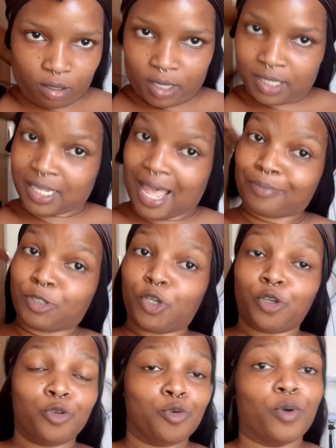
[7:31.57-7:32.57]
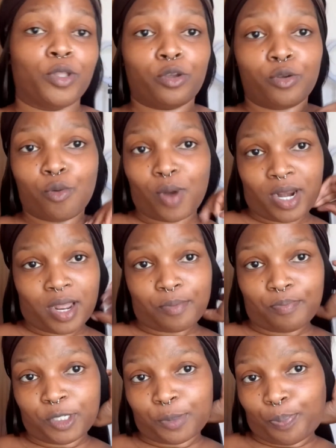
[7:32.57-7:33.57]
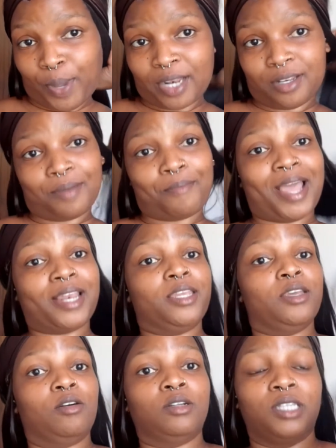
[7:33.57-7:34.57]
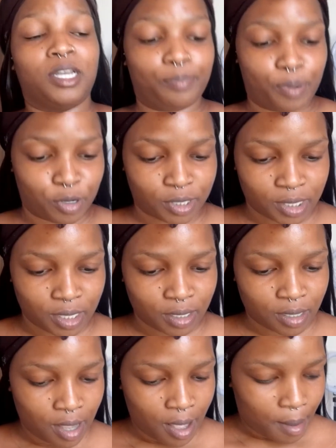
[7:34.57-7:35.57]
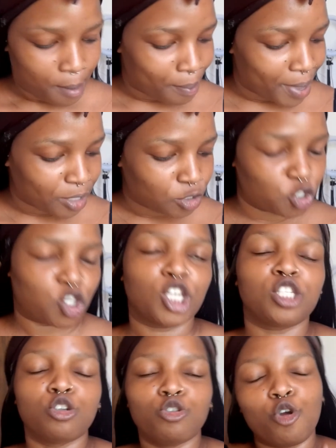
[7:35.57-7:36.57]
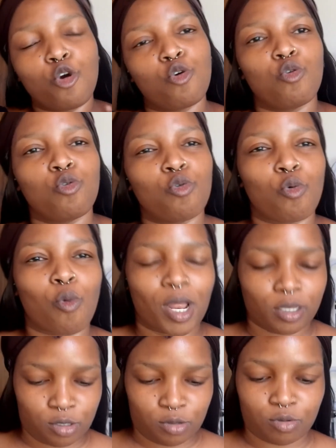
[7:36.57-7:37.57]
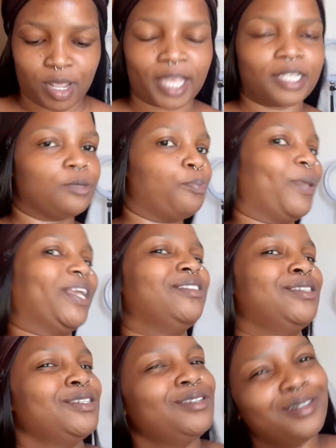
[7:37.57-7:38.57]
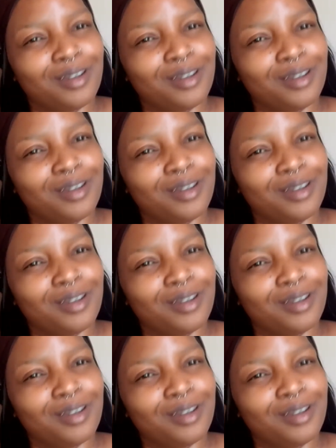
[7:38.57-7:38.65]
it's up to you whether you want to spend money on that person, but just know what to expect, you